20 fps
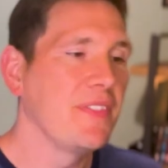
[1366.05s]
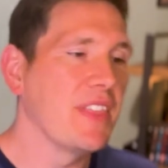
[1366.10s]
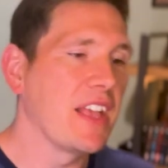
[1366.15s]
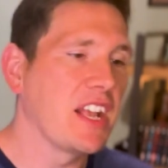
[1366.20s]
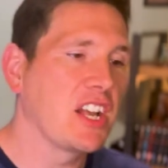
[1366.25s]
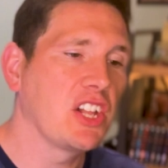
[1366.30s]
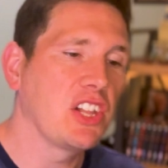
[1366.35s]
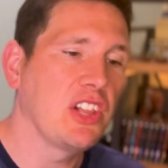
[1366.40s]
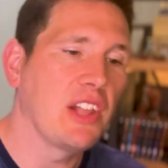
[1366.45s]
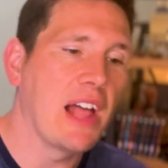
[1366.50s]

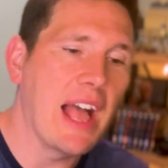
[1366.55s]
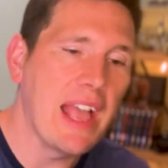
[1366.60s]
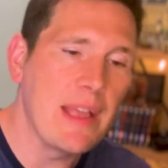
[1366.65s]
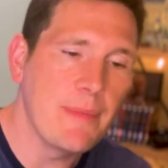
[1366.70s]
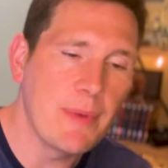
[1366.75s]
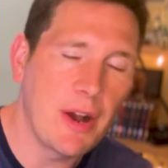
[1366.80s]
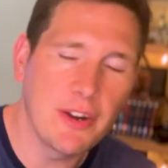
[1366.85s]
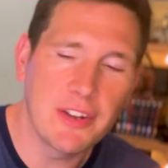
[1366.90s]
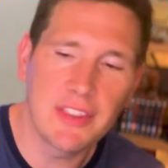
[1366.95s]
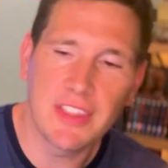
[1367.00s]
They
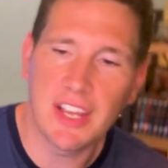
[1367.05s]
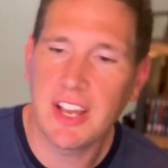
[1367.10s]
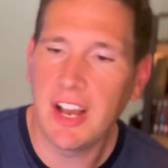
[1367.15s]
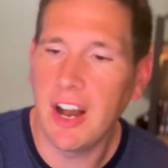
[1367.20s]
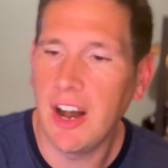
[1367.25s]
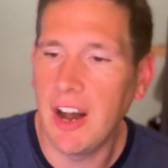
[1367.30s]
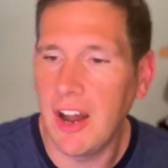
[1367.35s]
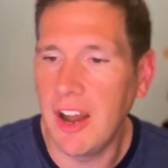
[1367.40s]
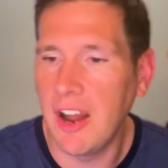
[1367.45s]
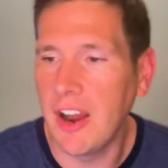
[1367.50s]
climb out of the
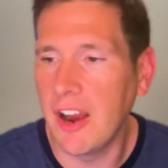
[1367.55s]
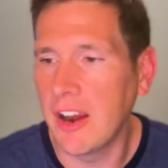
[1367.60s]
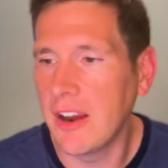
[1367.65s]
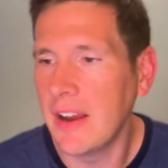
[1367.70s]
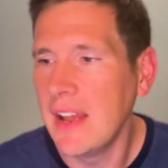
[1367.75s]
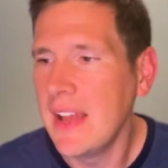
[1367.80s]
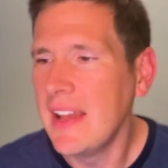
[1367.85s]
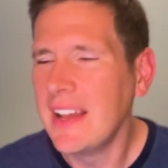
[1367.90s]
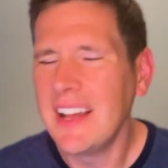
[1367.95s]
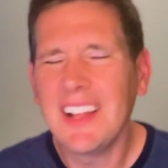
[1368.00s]

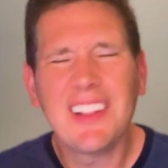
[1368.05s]
car,